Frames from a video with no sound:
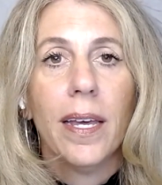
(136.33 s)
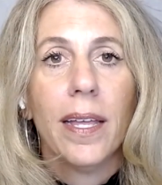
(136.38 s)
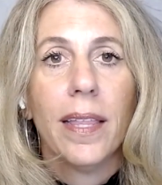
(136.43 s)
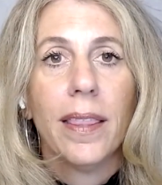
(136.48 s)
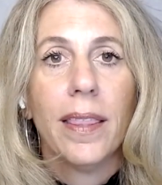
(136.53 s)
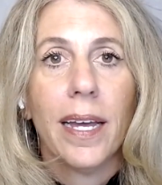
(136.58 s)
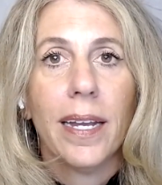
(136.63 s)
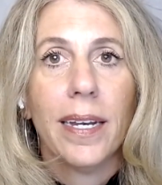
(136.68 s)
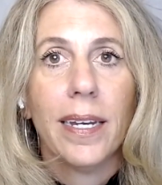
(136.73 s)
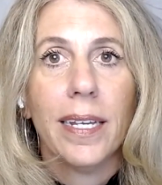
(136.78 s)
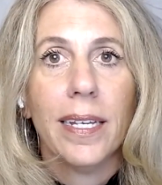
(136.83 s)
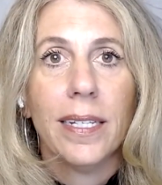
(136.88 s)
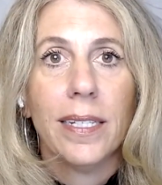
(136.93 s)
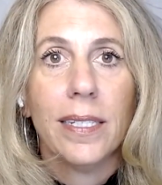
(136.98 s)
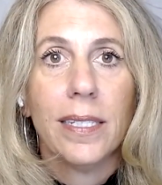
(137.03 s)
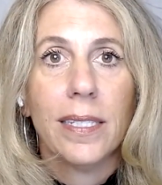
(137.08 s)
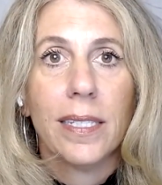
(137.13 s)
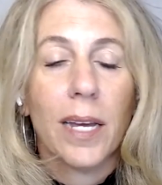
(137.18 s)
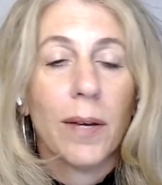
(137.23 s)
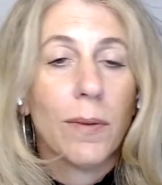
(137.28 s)
that
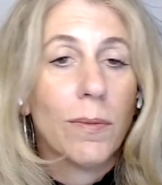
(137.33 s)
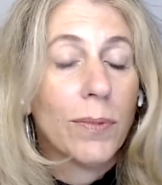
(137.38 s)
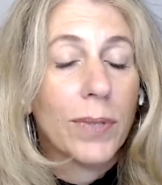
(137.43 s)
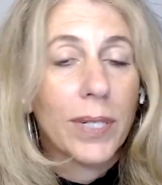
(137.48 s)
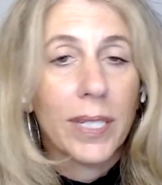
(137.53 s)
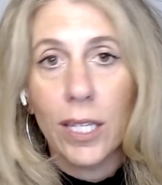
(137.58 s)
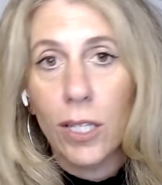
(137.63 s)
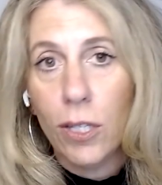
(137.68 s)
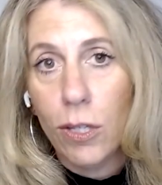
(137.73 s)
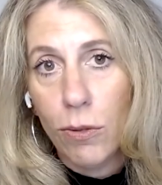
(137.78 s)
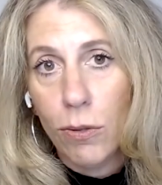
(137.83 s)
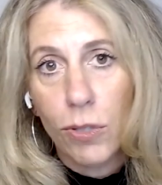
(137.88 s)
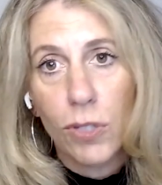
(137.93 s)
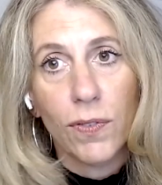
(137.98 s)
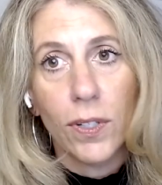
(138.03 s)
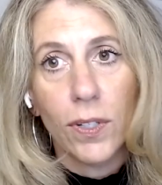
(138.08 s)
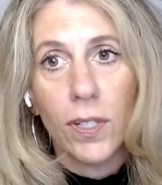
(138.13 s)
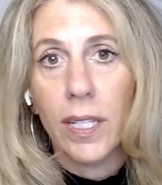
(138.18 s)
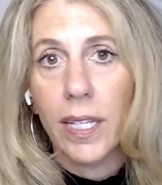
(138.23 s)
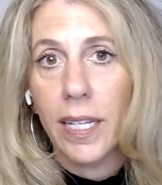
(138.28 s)
is really
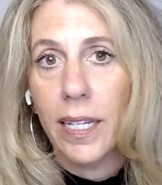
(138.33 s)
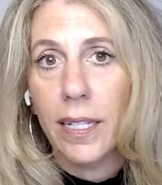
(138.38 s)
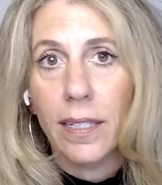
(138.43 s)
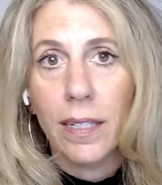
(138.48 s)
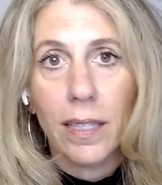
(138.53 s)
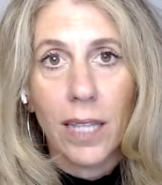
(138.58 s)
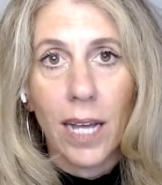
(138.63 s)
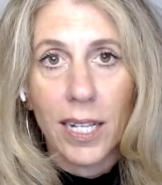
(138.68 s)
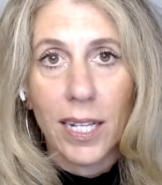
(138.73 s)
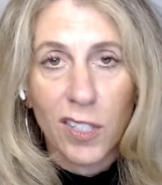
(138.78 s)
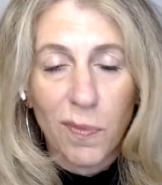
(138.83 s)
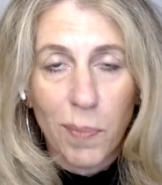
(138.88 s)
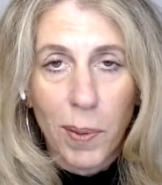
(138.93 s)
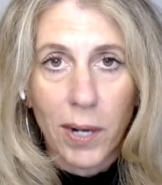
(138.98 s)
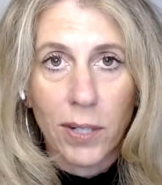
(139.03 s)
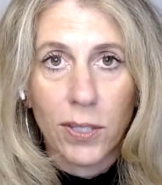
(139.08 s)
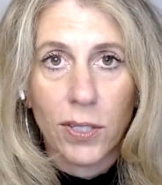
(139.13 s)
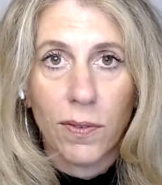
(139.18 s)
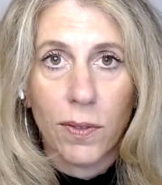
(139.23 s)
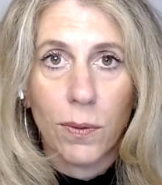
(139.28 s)
useful in lots of
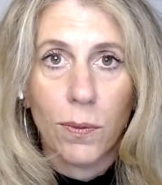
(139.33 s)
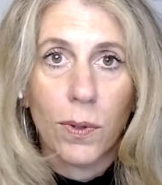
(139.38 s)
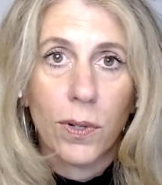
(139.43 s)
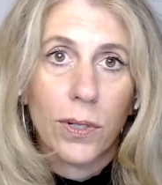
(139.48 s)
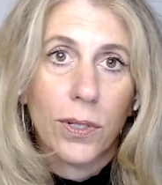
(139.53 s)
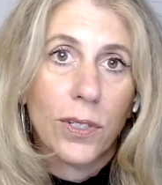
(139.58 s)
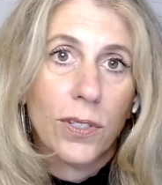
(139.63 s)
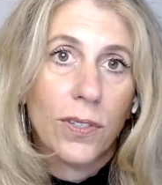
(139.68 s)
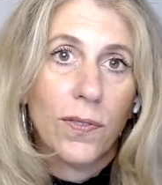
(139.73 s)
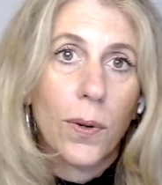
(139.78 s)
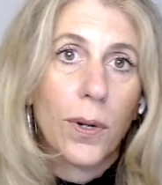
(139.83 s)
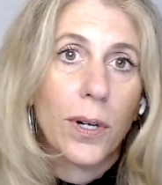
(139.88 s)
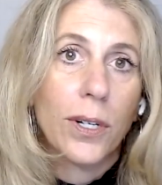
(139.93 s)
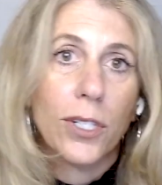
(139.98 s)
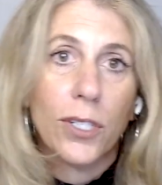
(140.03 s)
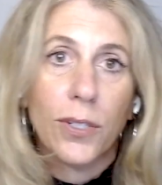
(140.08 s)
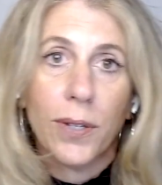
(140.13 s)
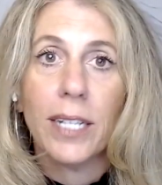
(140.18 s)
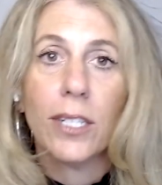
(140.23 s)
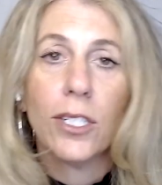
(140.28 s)
parts of the world for
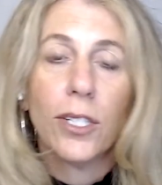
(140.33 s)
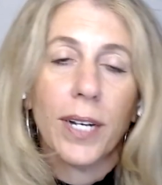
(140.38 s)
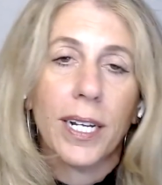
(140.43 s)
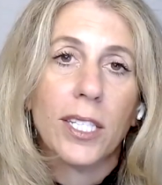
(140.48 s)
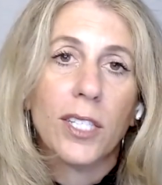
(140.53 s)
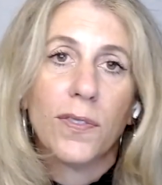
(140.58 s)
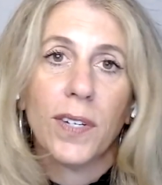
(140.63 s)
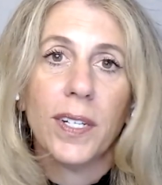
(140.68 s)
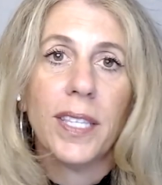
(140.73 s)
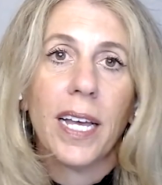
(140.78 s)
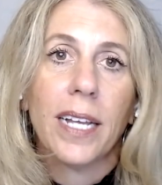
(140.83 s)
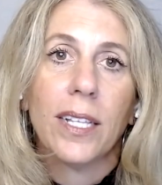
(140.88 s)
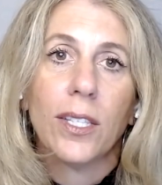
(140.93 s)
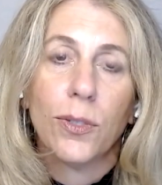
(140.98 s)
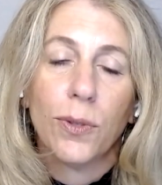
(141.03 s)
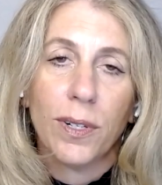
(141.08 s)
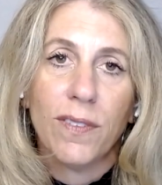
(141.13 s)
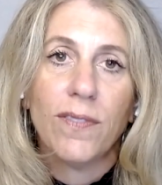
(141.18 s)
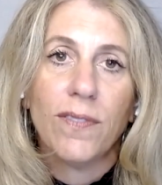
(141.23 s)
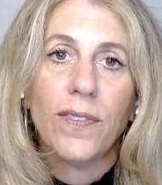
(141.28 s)
transferring that
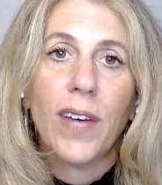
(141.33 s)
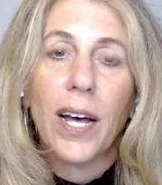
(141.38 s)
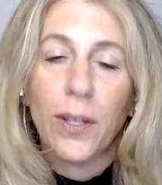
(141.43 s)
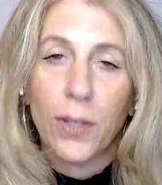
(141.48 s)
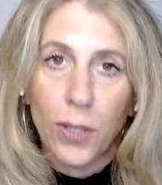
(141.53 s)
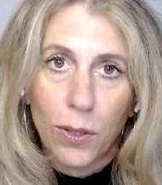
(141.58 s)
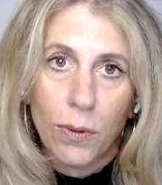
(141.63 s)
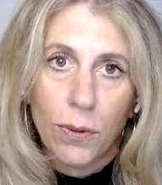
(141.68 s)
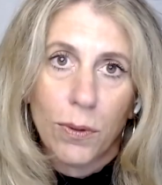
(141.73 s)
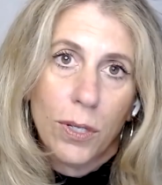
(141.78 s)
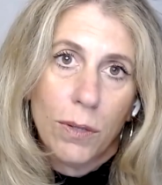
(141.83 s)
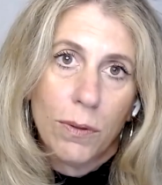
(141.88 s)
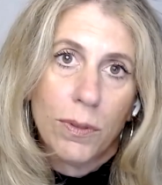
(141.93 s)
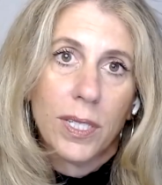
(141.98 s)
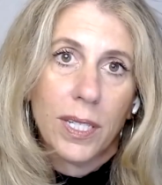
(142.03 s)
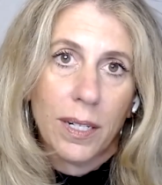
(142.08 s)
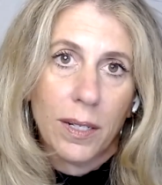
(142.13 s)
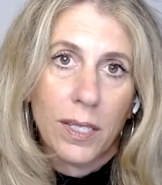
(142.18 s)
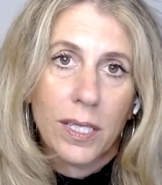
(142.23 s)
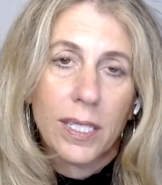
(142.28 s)
sort of value
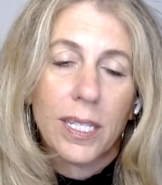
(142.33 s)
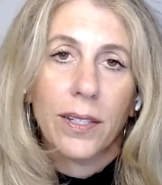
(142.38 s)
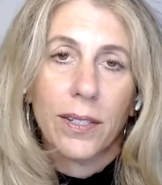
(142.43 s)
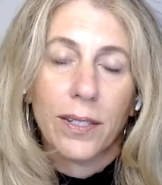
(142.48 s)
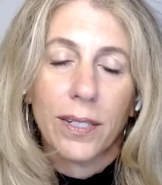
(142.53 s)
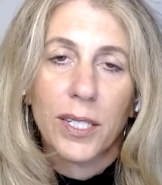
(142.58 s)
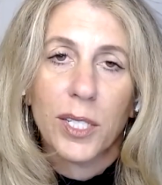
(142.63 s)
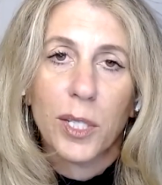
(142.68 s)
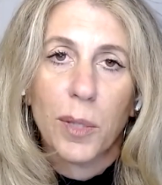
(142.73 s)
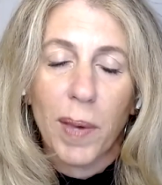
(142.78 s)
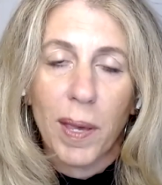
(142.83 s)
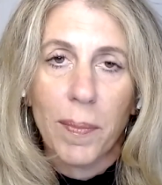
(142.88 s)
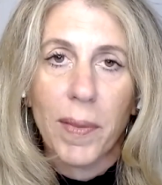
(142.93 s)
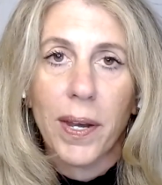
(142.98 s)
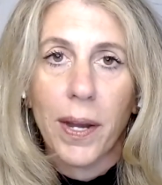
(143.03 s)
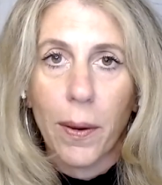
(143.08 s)
using Stellar as a payment